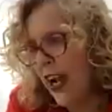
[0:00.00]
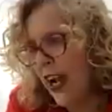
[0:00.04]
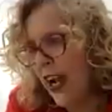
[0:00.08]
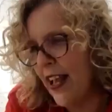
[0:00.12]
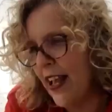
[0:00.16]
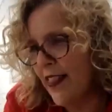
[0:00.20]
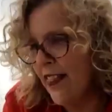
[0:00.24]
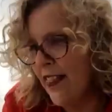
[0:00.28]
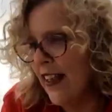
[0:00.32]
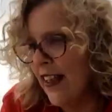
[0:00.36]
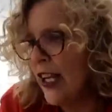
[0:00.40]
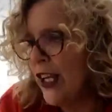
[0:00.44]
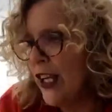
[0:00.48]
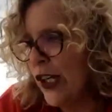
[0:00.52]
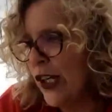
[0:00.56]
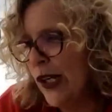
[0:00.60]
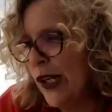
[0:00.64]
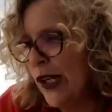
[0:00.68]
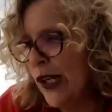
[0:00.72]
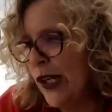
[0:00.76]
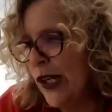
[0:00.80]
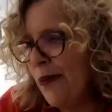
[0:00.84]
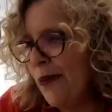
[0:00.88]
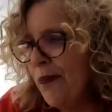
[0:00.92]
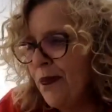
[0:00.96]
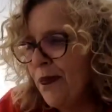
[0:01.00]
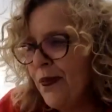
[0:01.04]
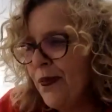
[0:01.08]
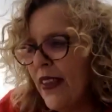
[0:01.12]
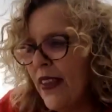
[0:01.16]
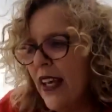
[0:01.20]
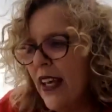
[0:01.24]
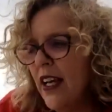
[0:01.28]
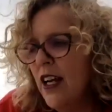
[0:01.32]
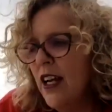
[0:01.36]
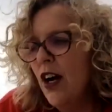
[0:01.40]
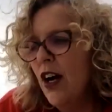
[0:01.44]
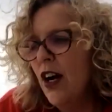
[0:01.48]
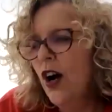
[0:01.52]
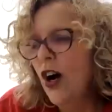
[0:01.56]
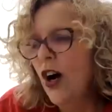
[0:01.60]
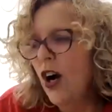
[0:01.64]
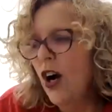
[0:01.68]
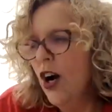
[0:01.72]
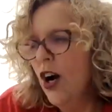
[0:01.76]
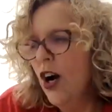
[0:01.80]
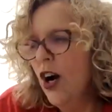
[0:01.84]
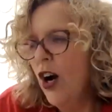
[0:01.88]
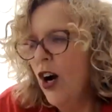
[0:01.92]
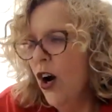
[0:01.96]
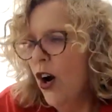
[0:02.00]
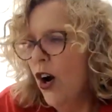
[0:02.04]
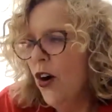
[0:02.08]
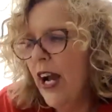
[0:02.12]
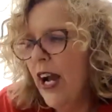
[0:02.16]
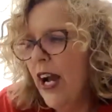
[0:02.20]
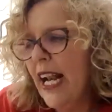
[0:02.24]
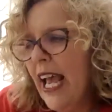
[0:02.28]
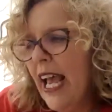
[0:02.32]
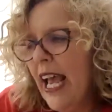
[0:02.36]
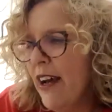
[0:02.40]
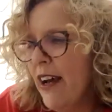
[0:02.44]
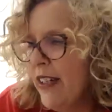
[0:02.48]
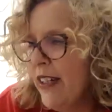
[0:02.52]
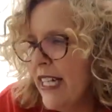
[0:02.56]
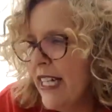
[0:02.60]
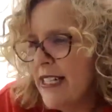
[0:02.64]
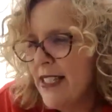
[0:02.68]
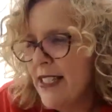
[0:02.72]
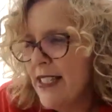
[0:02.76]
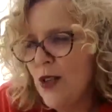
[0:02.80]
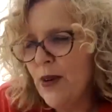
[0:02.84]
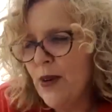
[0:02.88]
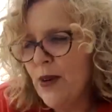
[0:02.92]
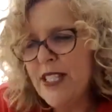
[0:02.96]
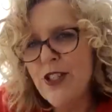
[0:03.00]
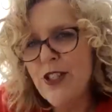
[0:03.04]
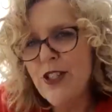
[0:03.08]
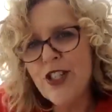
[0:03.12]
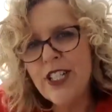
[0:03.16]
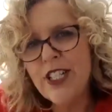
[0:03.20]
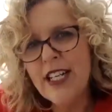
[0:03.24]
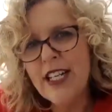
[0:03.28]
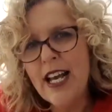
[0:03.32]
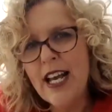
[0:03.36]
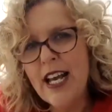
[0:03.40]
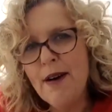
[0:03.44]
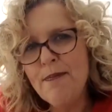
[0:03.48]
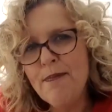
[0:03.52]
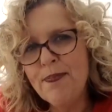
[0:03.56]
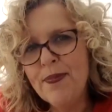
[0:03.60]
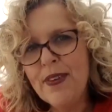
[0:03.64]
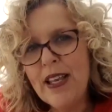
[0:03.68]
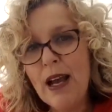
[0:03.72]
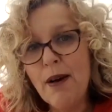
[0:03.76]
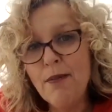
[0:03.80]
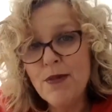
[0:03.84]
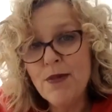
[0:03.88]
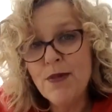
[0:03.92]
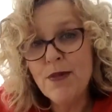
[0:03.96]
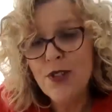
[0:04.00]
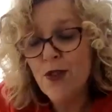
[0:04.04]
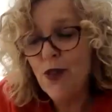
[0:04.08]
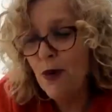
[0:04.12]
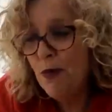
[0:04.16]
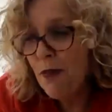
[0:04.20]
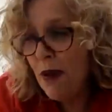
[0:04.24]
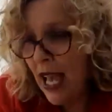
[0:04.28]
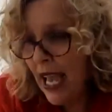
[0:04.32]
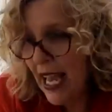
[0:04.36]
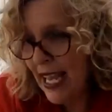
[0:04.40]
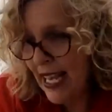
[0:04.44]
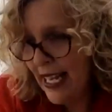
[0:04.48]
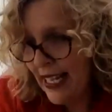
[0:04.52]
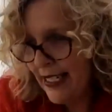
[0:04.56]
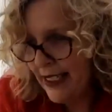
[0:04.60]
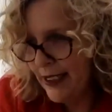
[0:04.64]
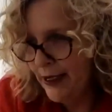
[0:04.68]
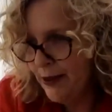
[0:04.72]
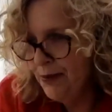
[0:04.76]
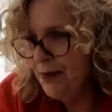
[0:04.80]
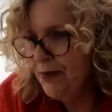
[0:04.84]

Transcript: Thank you. All right, our next question comes from Anne.